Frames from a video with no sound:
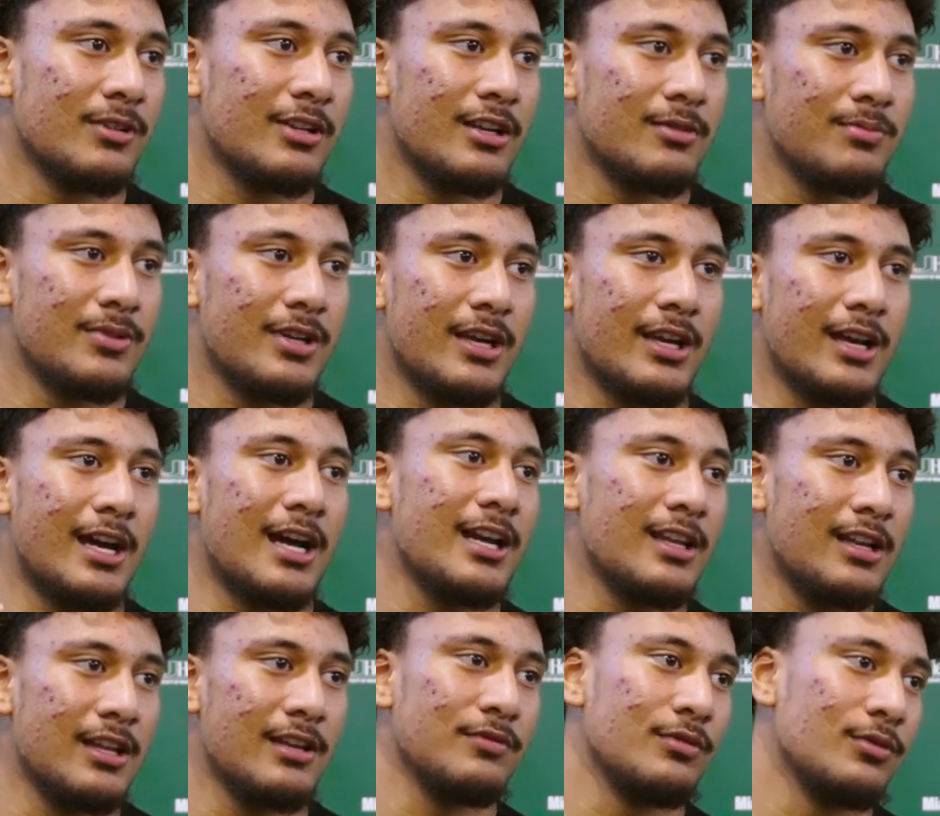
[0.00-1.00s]
We got to be at a
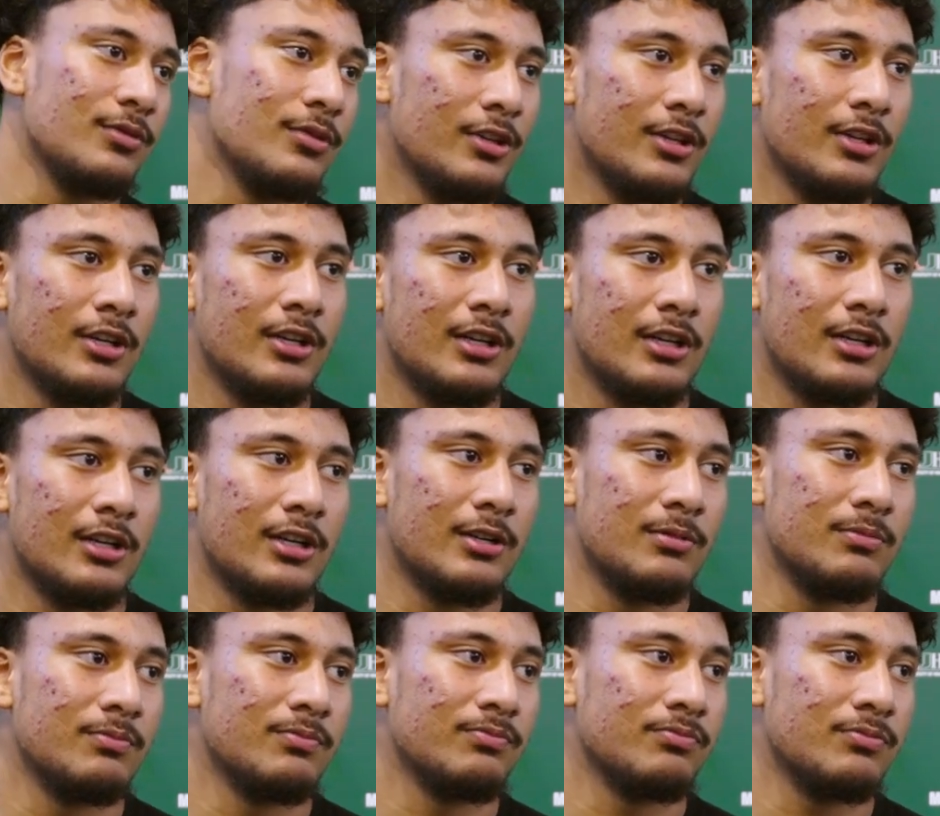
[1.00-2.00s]
high level.
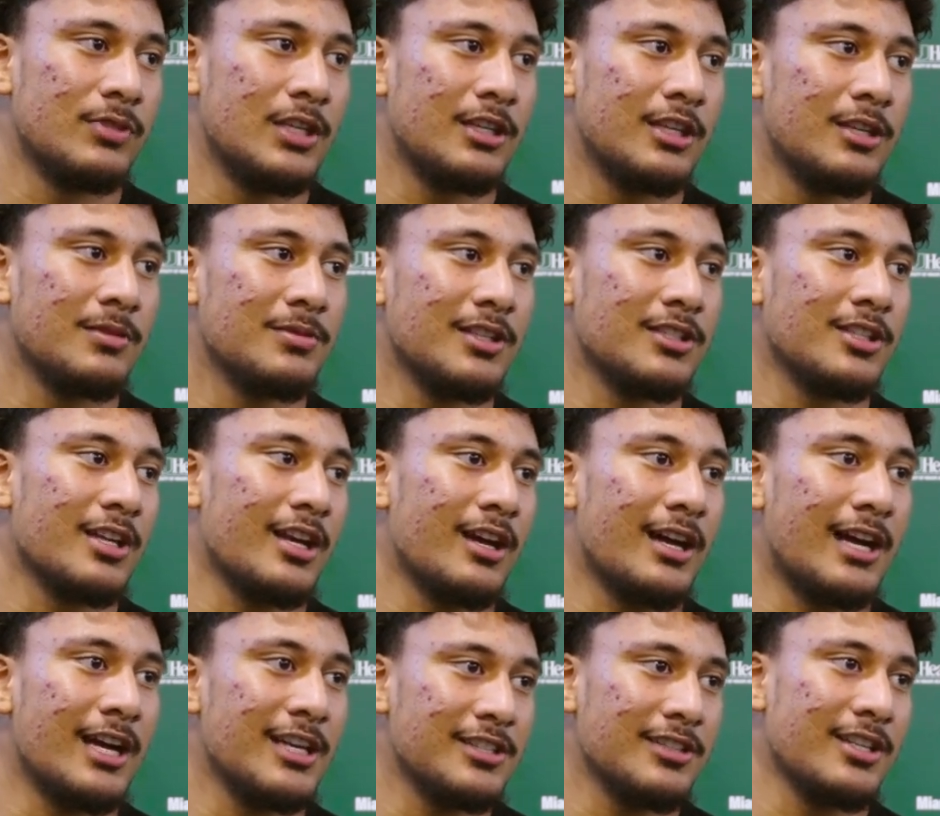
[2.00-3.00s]
He keeps us at
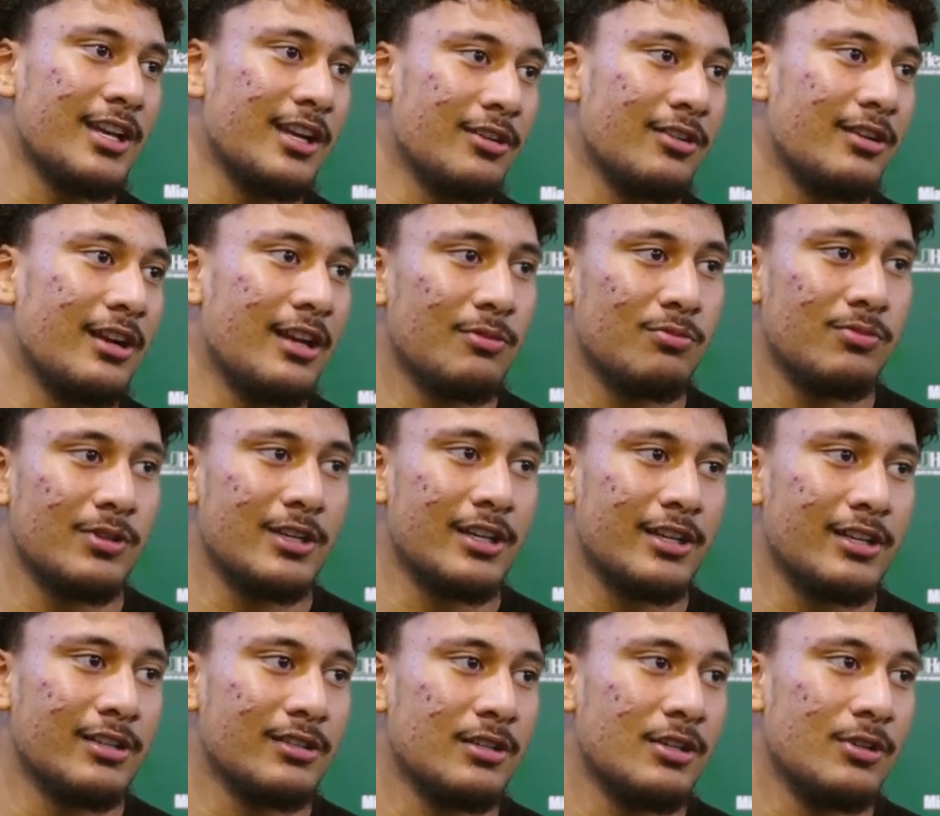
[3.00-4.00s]
a high standard, and we
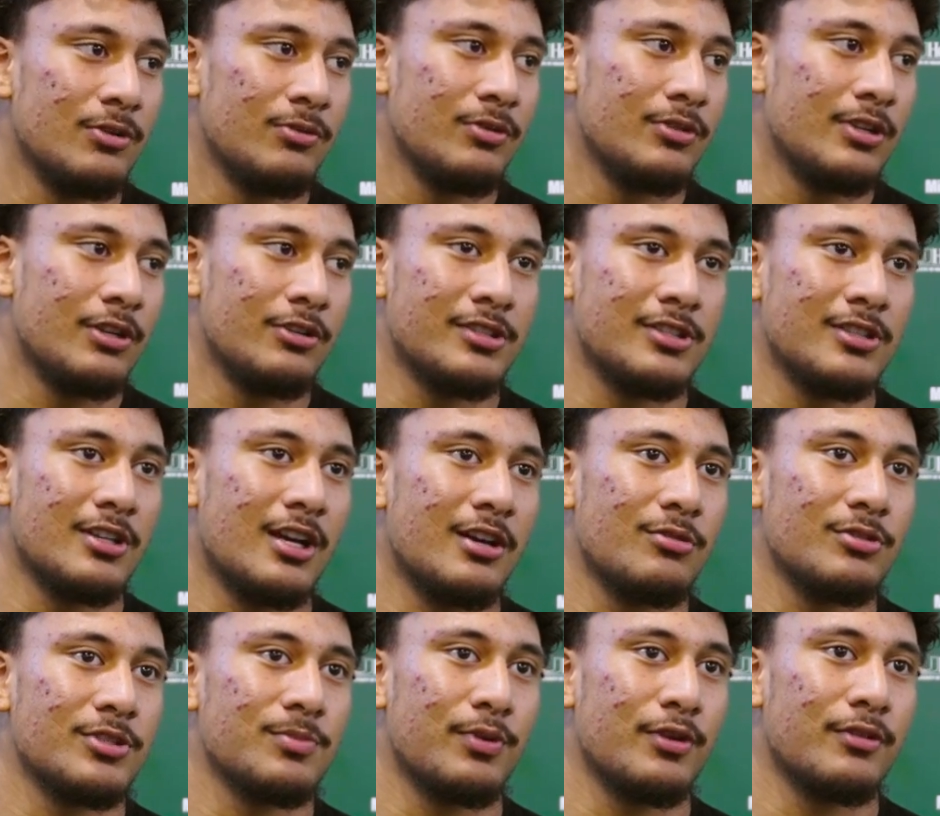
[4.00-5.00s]
got to, you know, it's not
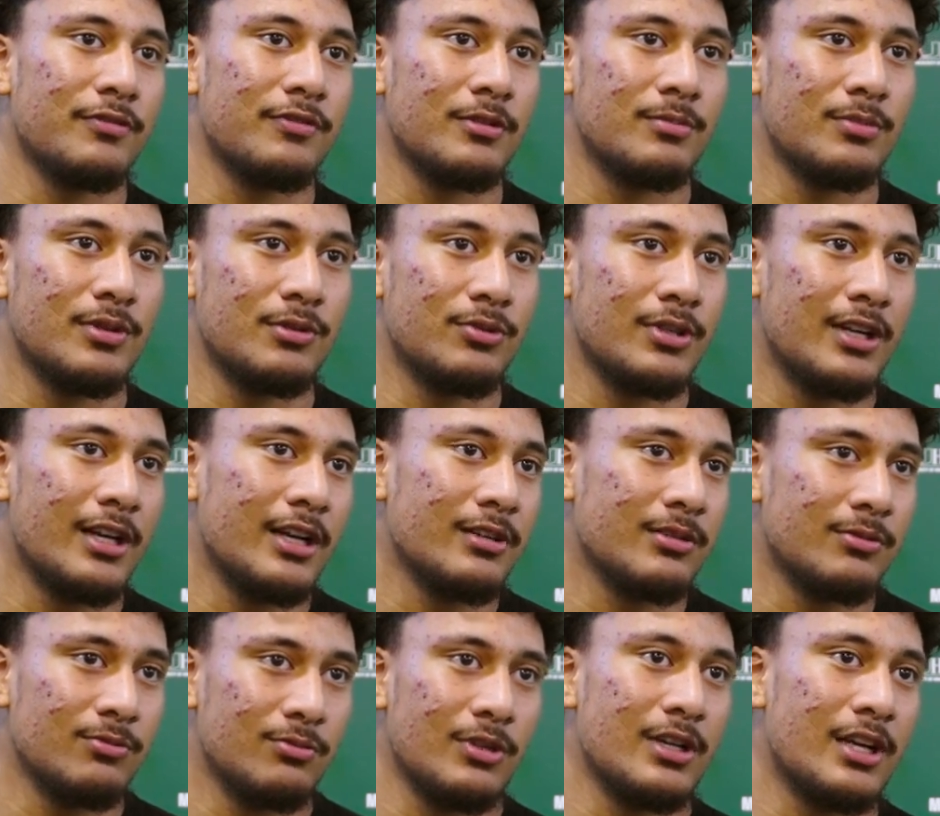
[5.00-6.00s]
always perfect, but we
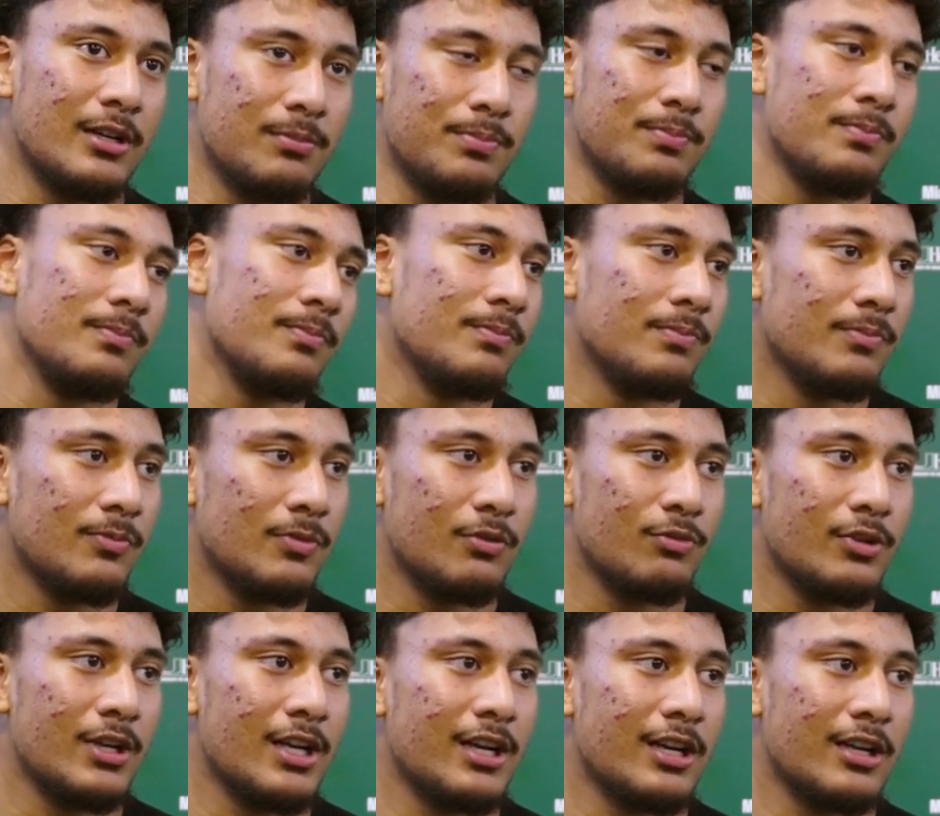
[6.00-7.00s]
got
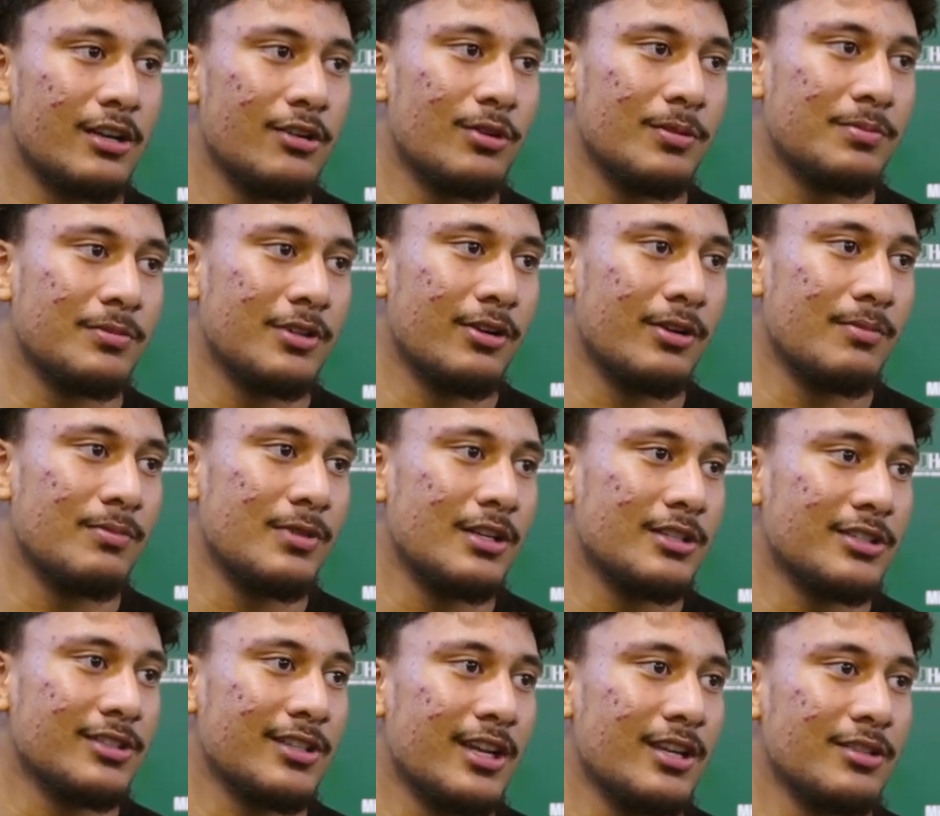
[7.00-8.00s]
to go up there and meet
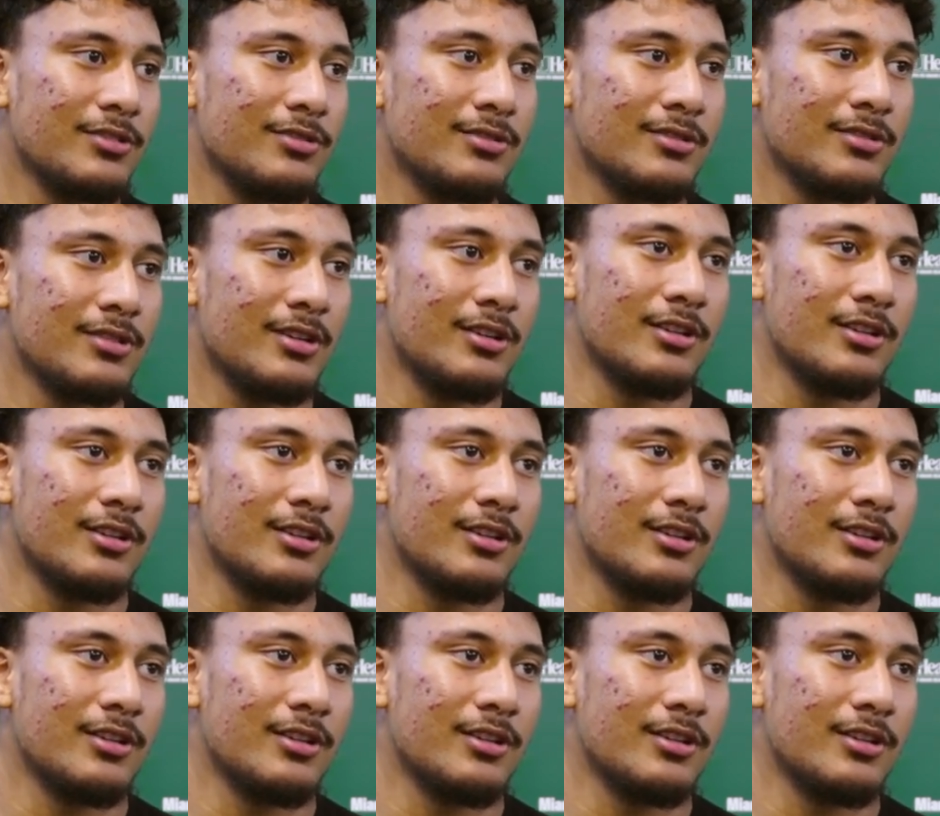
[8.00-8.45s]
his standards.